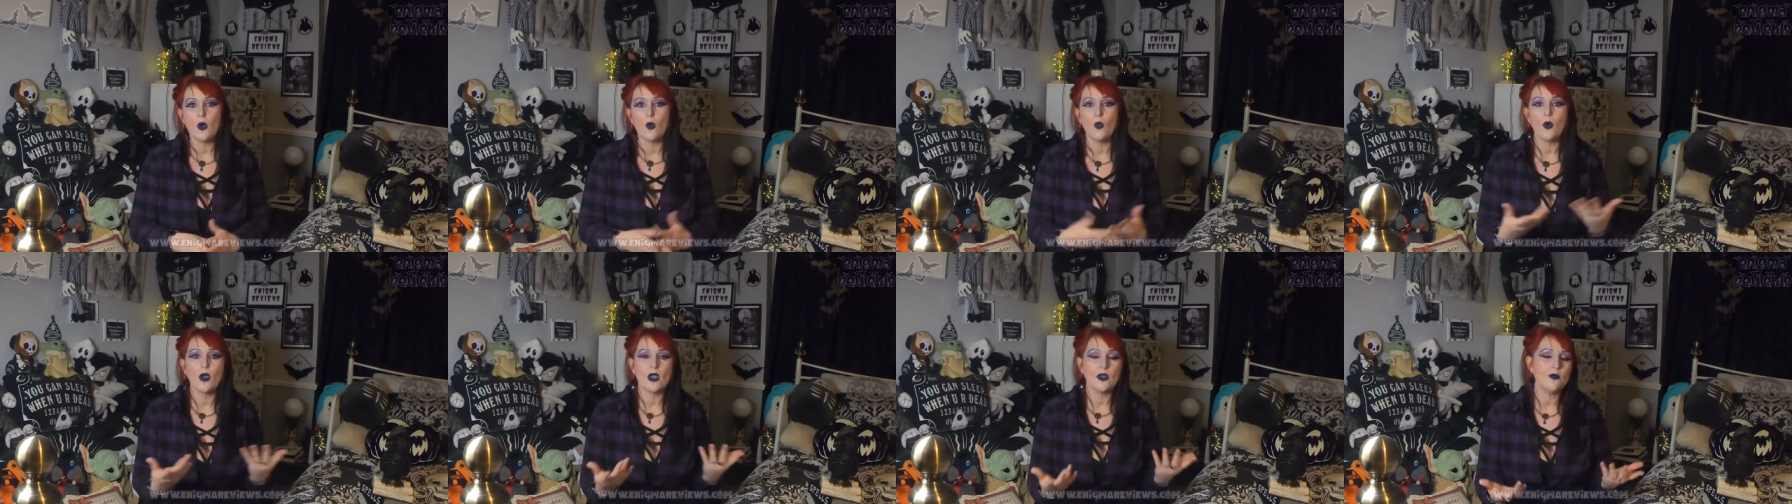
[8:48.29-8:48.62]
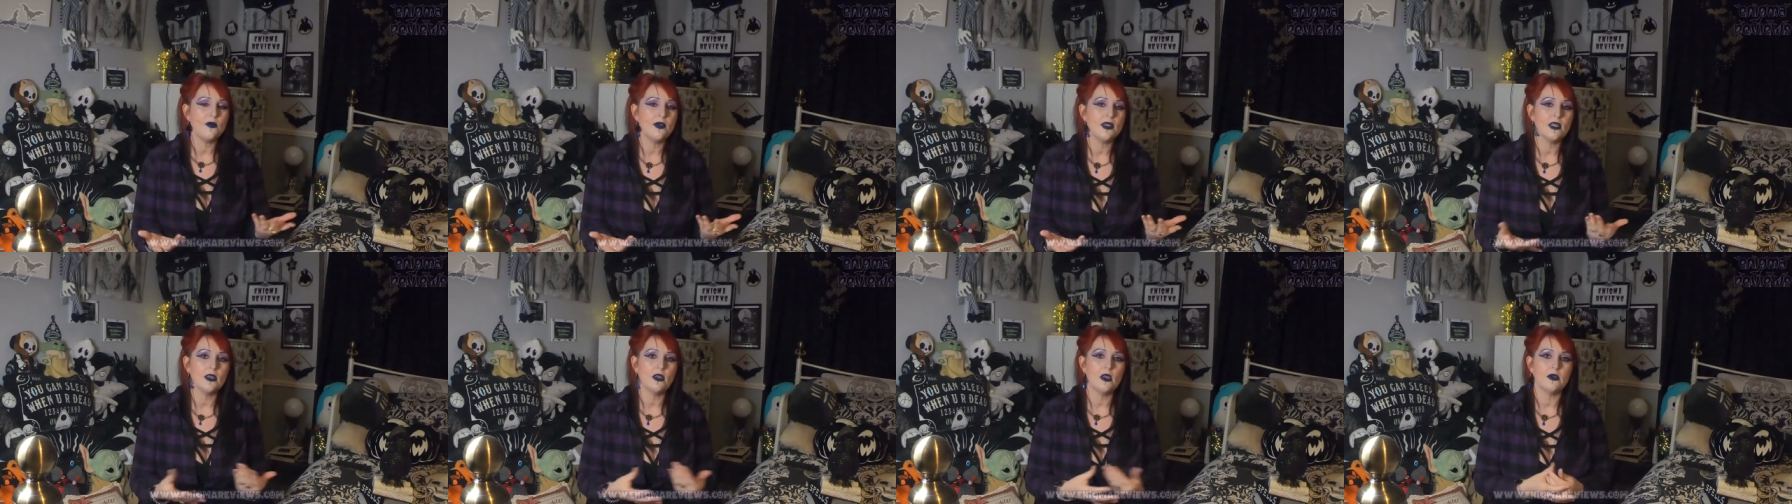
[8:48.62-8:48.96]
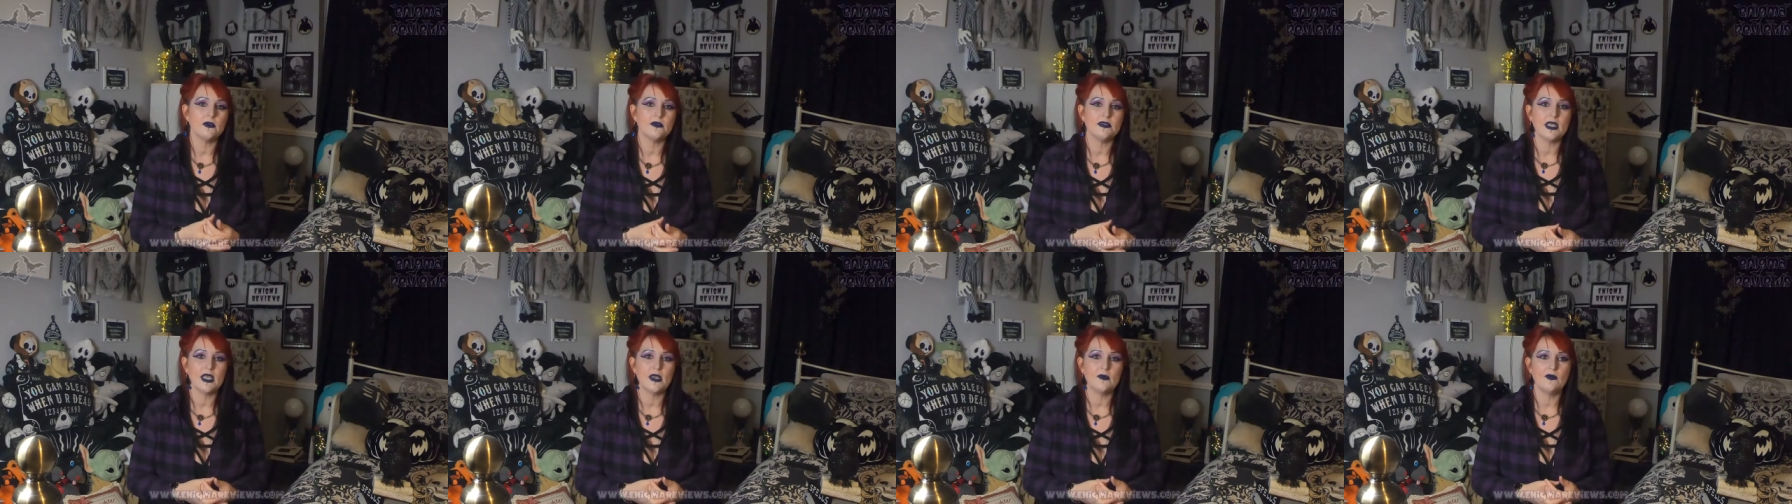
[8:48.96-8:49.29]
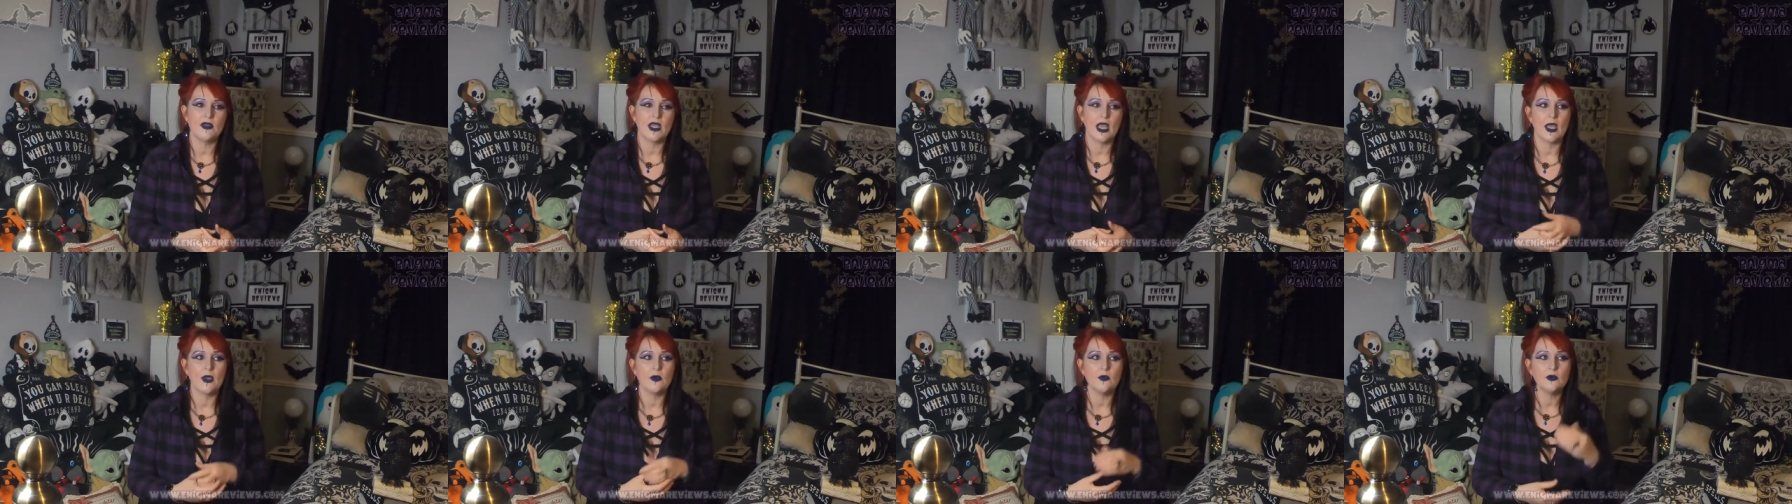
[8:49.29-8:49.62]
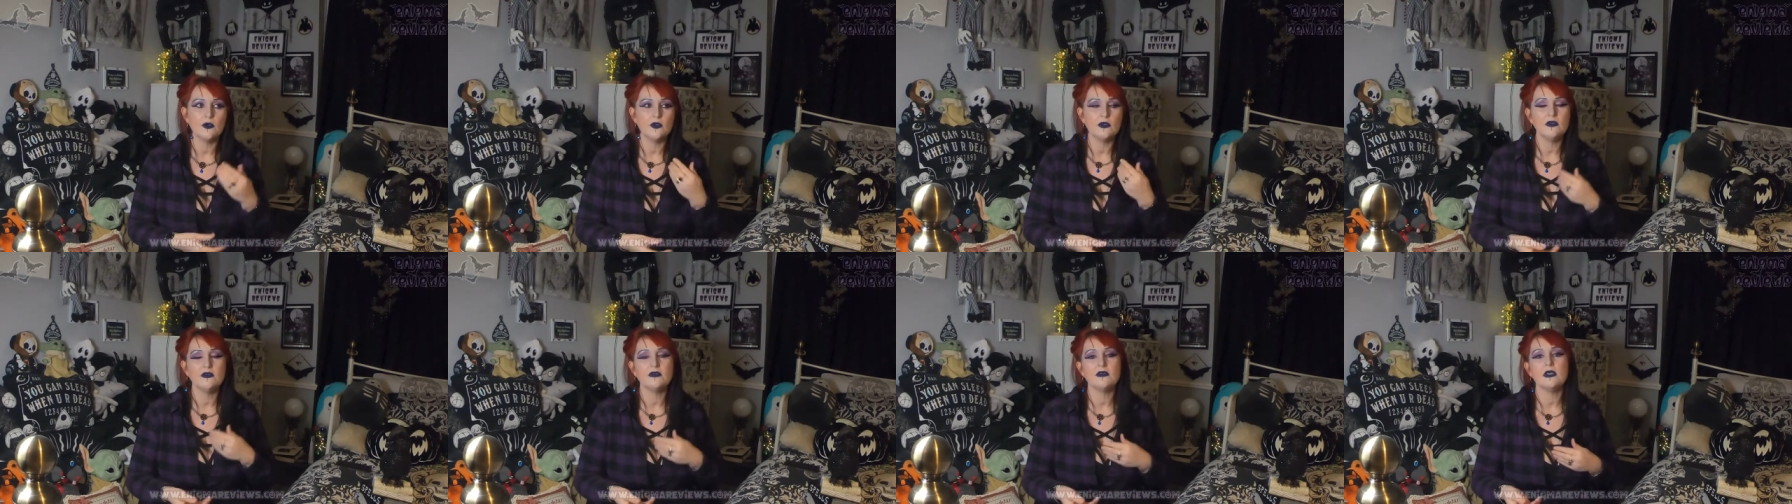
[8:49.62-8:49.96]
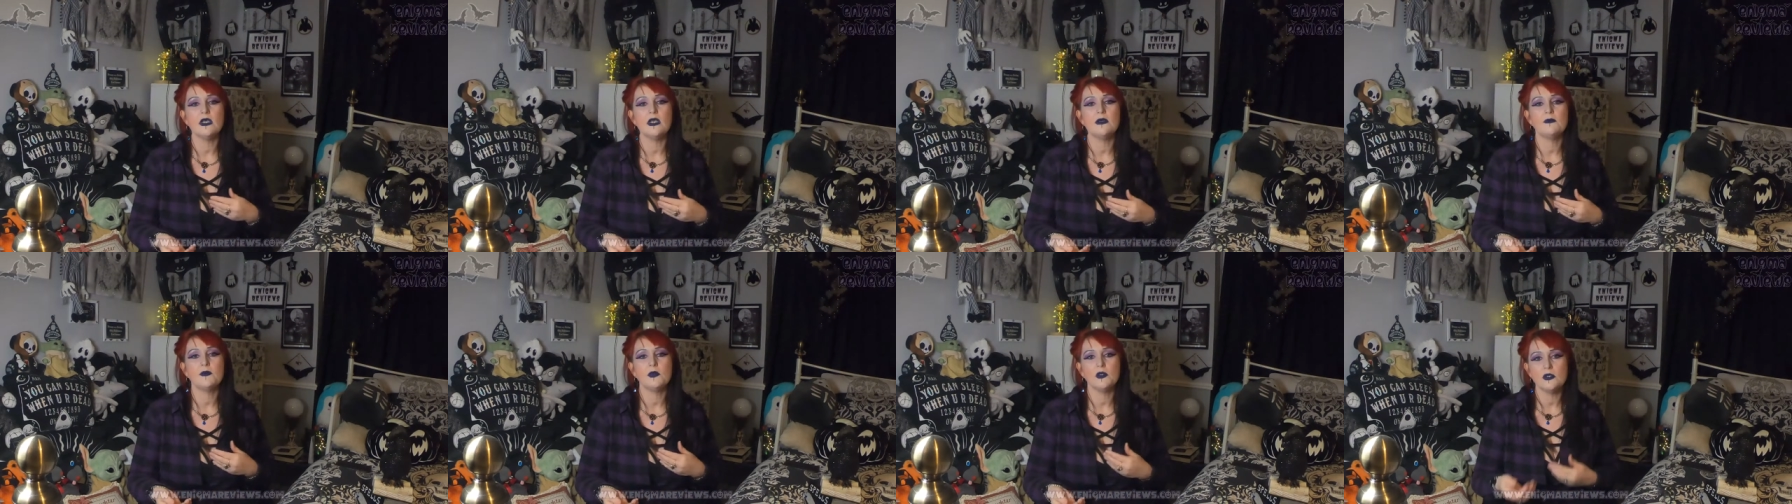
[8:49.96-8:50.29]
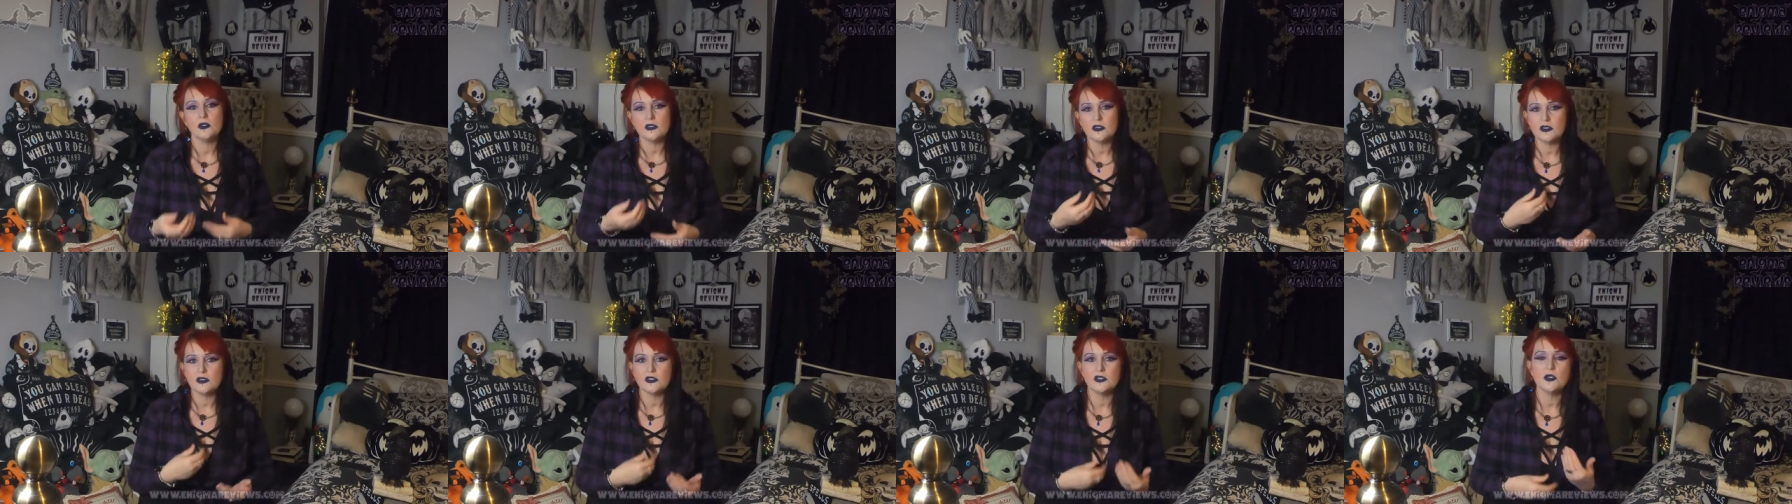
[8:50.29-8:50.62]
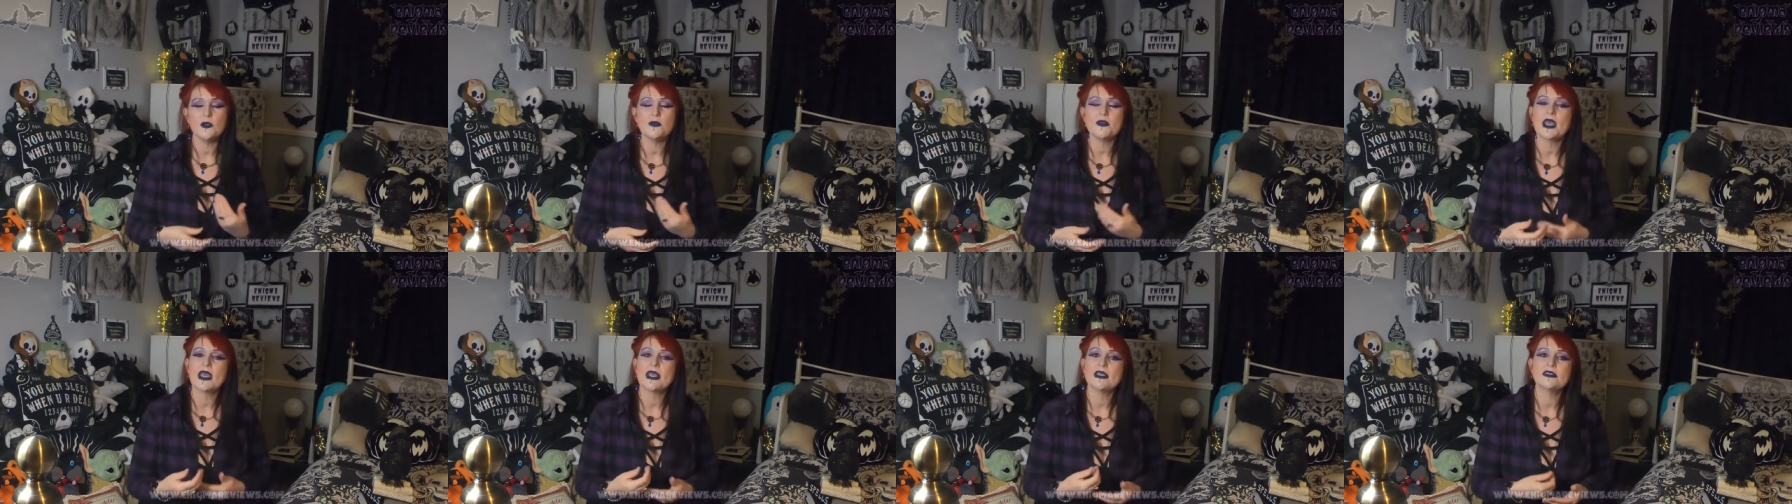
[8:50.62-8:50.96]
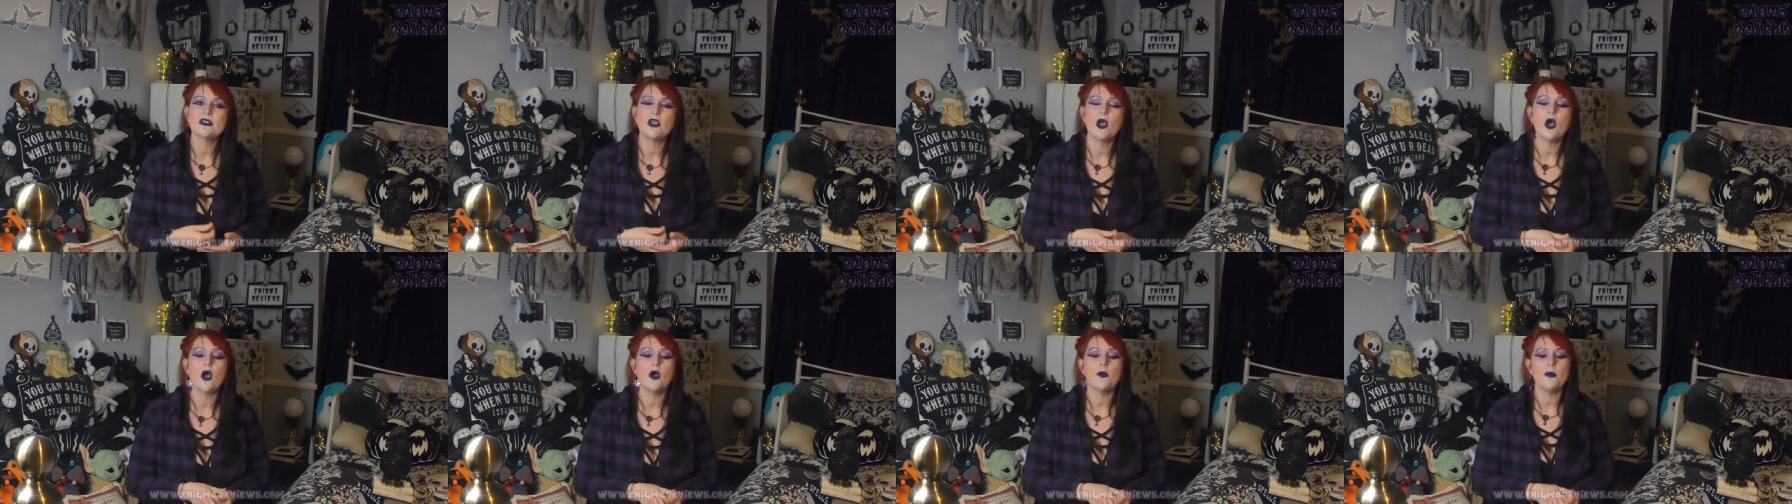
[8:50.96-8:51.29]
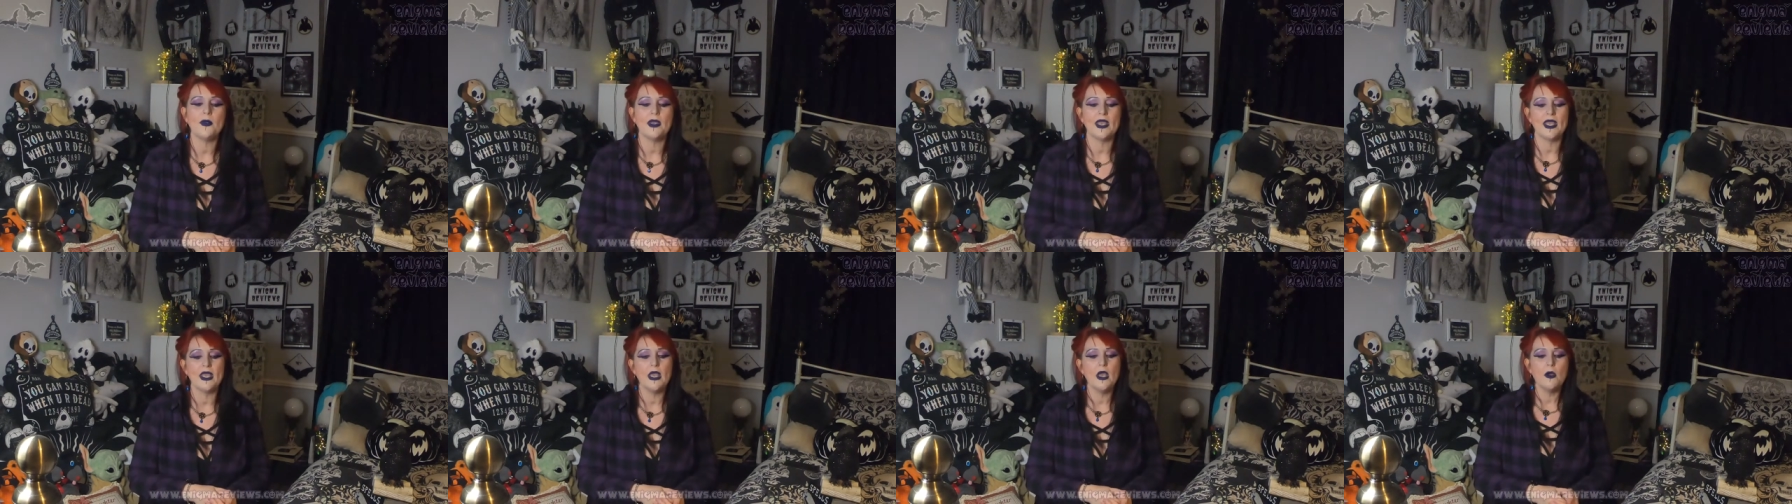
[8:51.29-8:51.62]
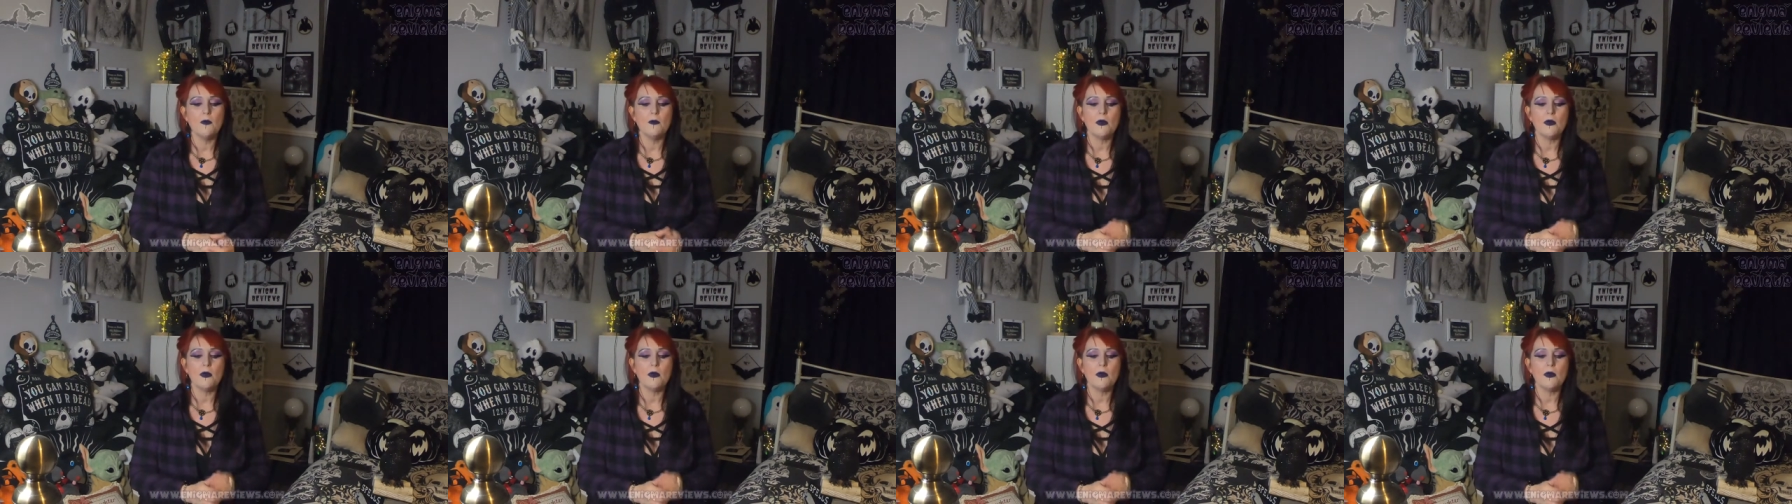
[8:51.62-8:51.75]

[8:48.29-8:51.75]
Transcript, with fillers: While we're in lockdown now, I'm gonna do that as a hobby,